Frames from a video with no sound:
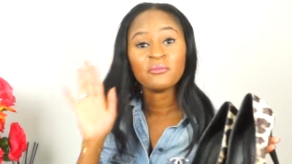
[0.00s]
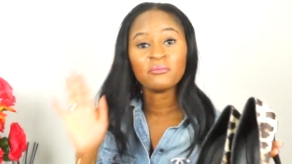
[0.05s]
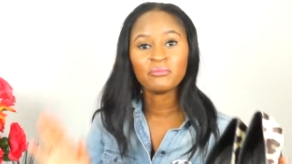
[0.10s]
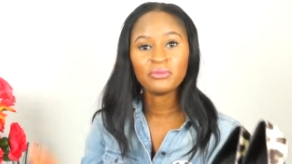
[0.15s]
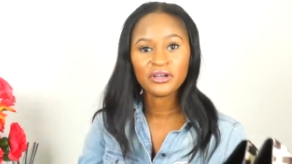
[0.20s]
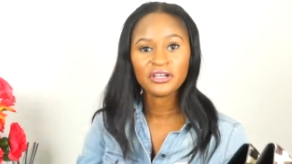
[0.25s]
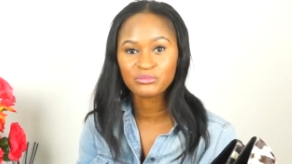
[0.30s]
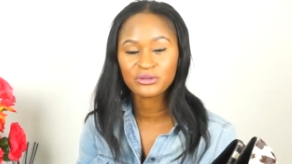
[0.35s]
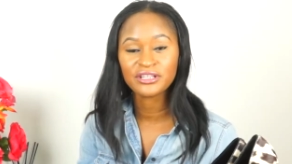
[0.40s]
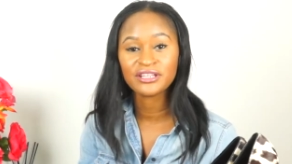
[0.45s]

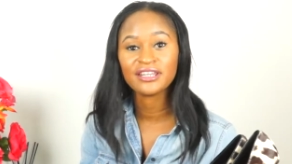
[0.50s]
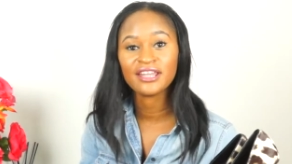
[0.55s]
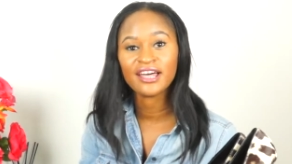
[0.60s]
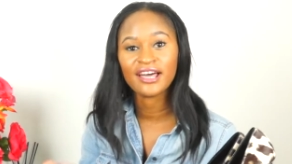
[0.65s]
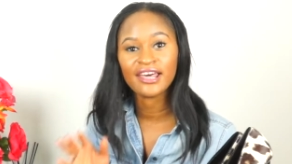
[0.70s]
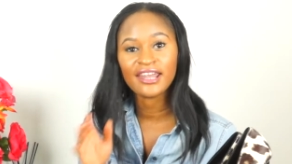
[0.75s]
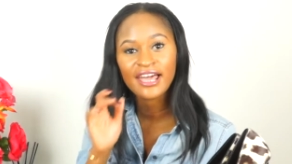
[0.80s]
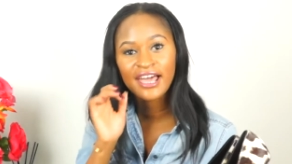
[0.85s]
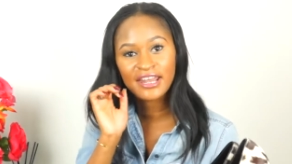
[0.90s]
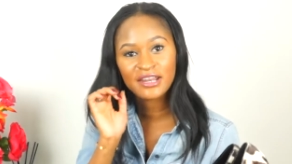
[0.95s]
But being
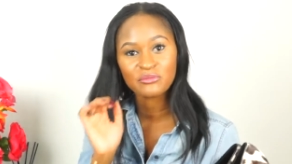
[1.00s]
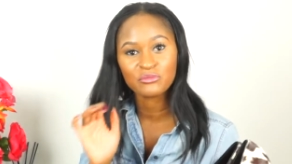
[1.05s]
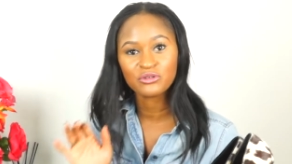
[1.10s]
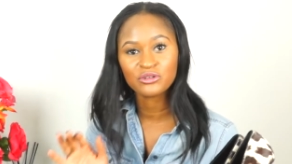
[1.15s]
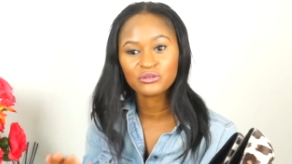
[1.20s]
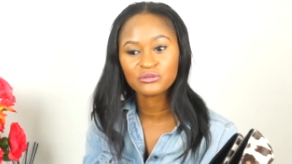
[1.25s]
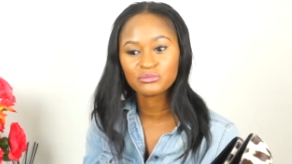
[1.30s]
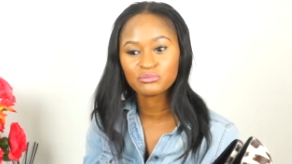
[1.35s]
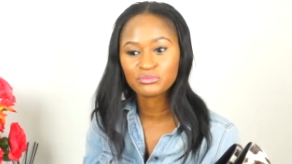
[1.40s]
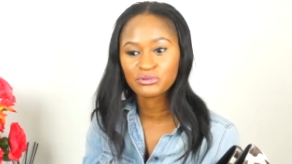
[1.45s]
that
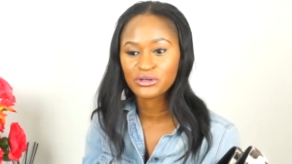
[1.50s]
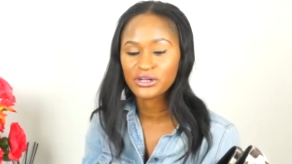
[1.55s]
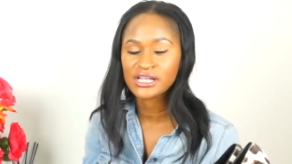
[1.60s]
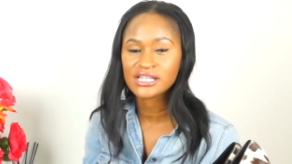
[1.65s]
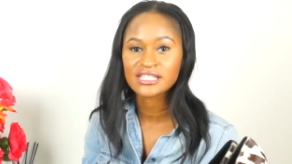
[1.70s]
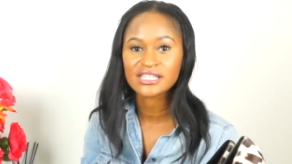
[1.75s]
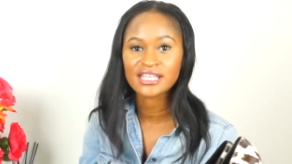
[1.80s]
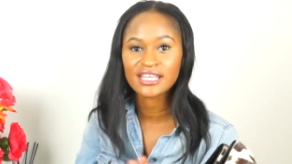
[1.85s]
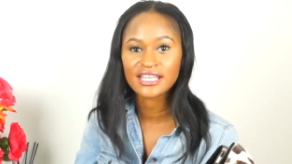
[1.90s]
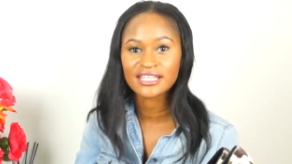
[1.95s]
animal
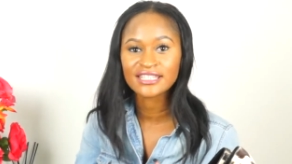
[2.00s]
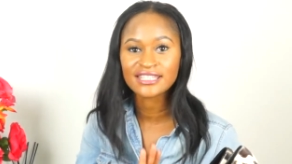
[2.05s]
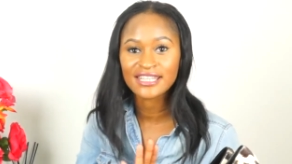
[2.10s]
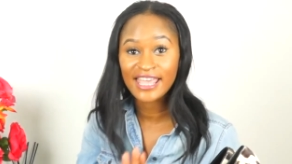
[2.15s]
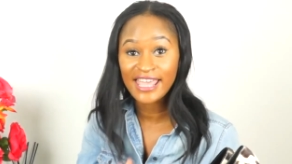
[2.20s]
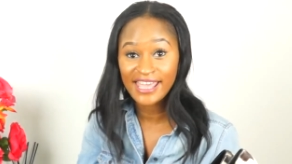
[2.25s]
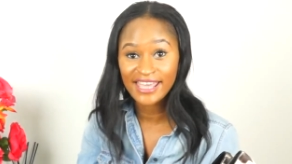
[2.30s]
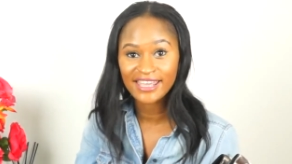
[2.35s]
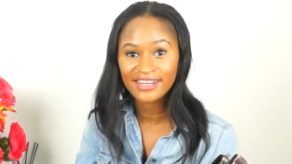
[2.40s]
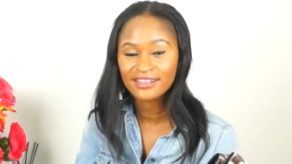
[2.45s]
print is
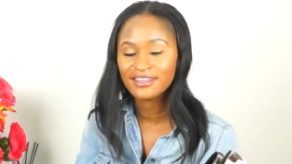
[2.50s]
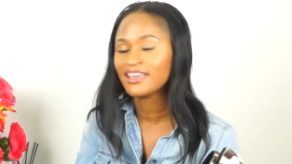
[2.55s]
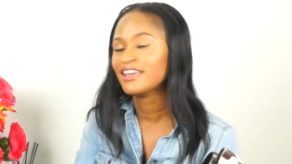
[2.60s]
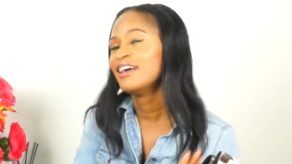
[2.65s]
in,